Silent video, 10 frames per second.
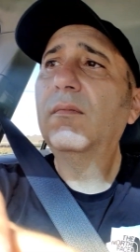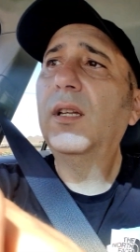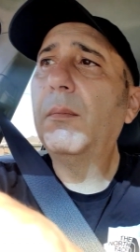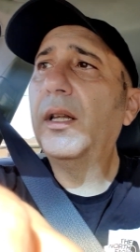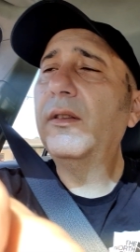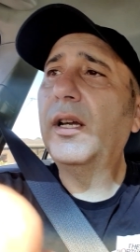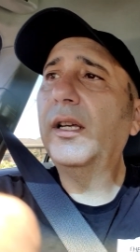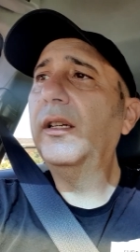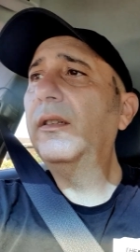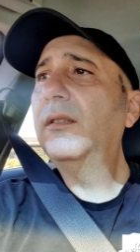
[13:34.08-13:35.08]
the
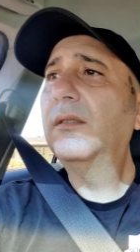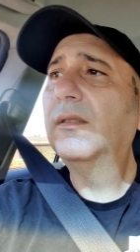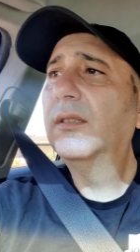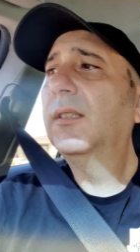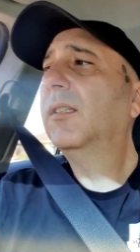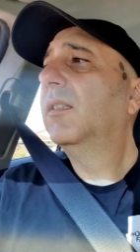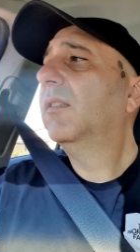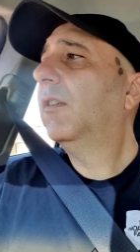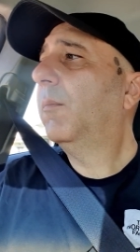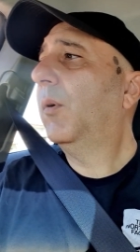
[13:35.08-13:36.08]
mundane
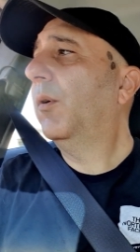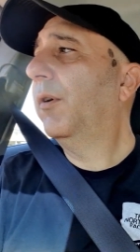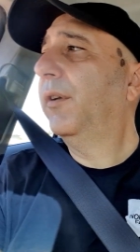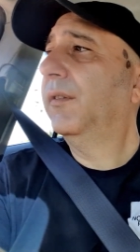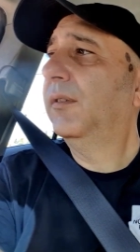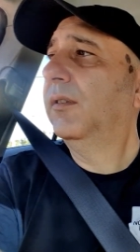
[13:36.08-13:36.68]
the boring,